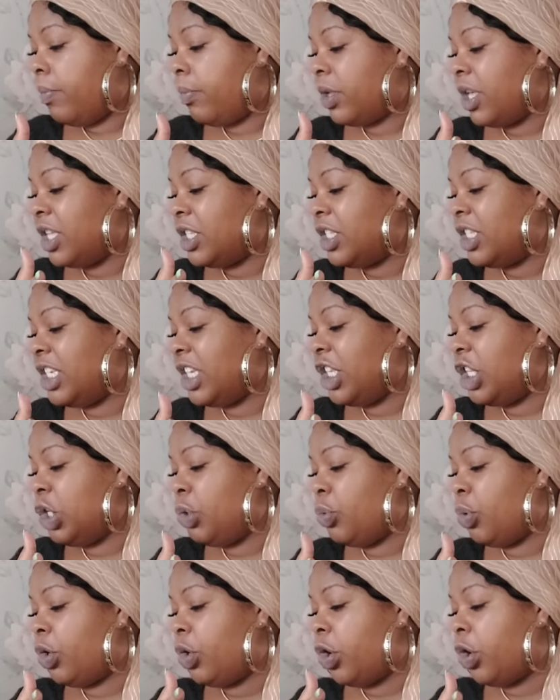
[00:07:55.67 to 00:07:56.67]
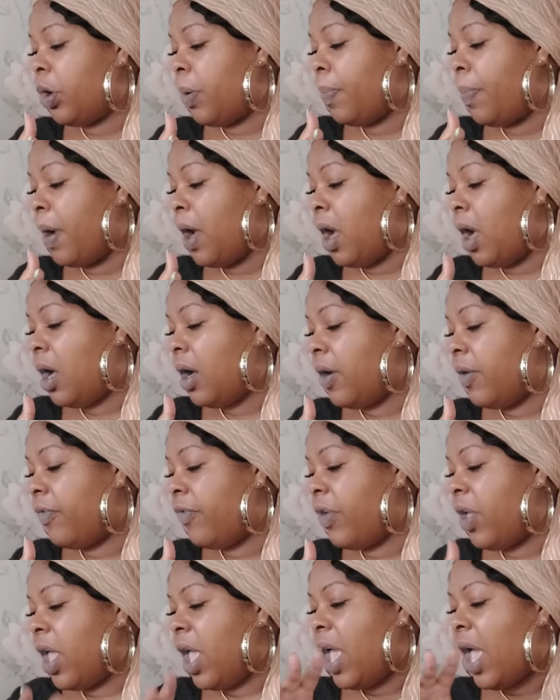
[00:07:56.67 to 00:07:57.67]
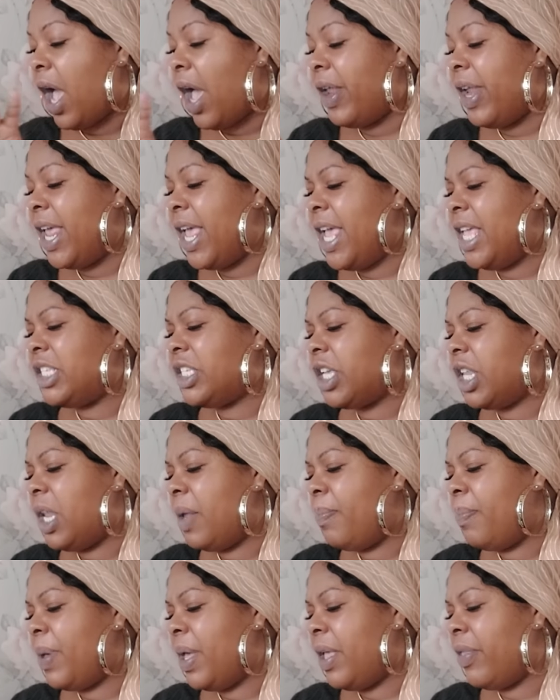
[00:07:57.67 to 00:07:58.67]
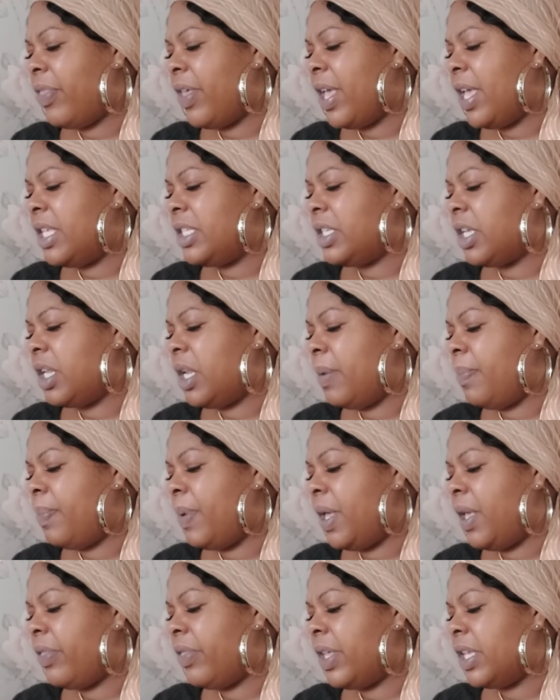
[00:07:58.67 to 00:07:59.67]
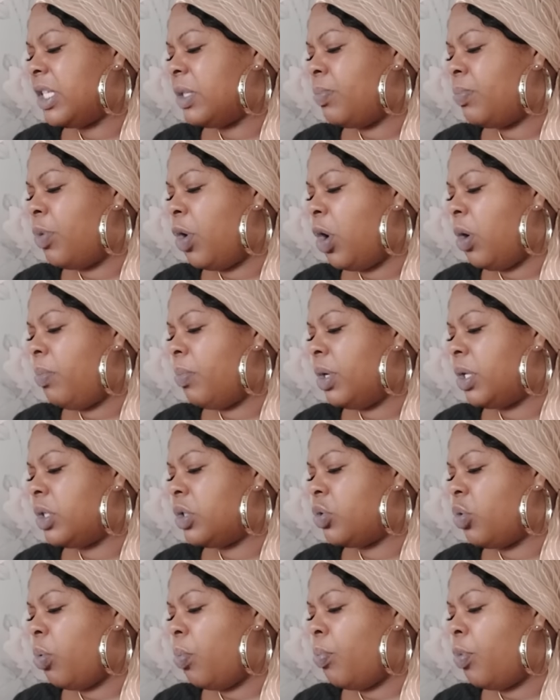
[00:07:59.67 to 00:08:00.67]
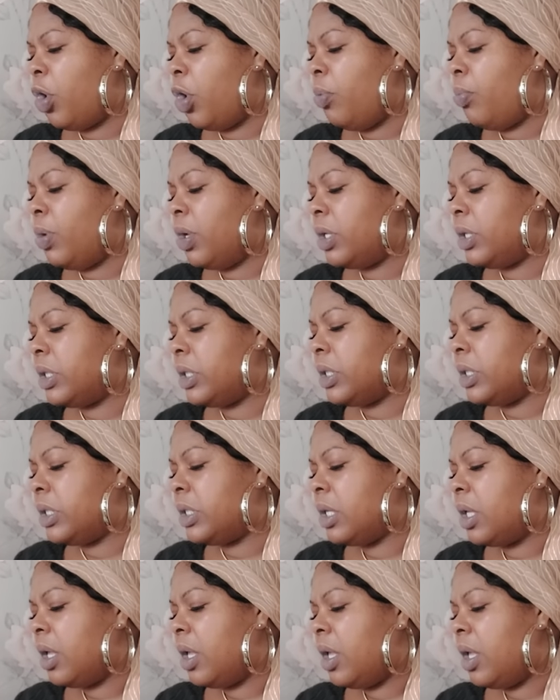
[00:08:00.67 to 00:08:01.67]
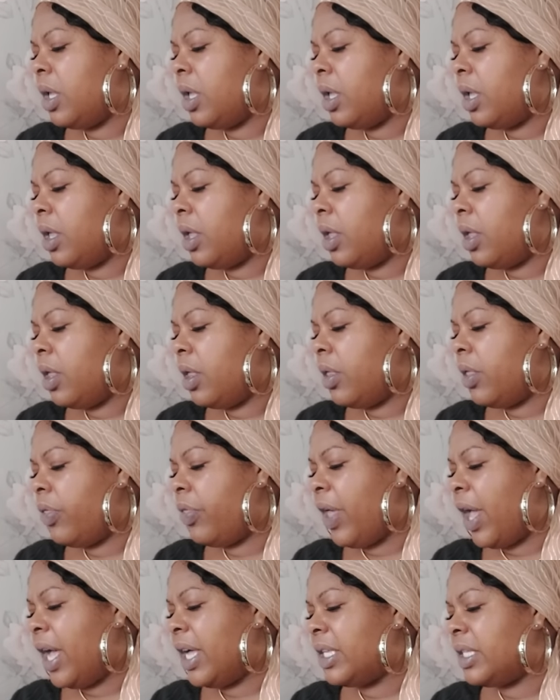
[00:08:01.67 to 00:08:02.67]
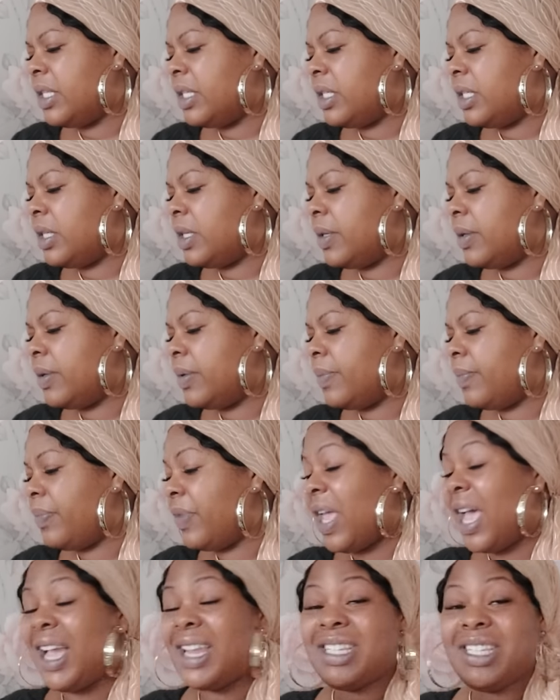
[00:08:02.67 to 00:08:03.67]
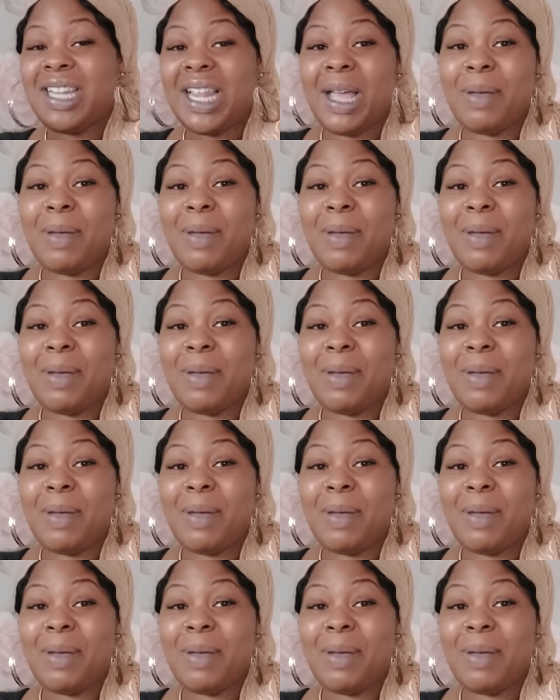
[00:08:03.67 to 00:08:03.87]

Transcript: continuing on a path. And there is going to be this moment or moments that actually that